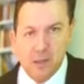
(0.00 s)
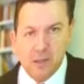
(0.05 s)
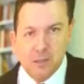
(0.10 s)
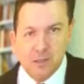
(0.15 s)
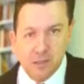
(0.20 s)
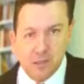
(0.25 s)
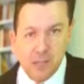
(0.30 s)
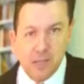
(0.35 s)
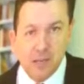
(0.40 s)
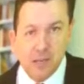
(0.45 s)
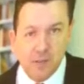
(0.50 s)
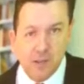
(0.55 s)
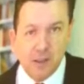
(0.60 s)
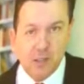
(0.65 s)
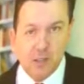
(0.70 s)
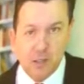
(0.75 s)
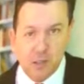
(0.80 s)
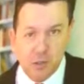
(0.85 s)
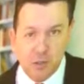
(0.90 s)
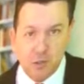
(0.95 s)
Sydney
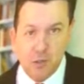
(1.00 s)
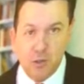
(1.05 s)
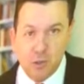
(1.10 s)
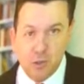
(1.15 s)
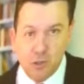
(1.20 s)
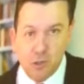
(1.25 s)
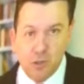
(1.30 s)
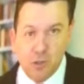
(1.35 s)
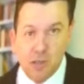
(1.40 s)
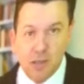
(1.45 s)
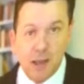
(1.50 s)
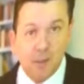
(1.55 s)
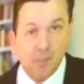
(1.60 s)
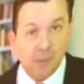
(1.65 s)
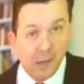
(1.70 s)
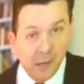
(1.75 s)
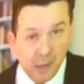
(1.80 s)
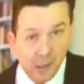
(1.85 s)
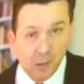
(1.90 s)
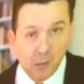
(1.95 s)
vascular surgeon
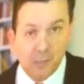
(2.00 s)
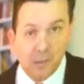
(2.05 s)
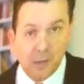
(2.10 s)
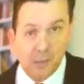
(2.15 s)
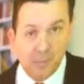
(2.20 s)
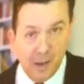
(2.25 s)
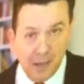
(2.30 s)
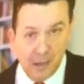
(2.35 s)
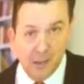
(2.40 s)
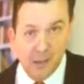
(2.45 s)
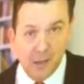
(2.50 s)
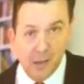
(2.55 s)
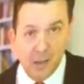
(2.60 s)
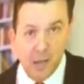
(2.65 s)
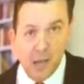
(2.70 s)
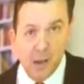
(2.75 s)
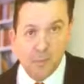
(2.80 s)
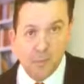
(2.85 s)
Gabrielle McMullen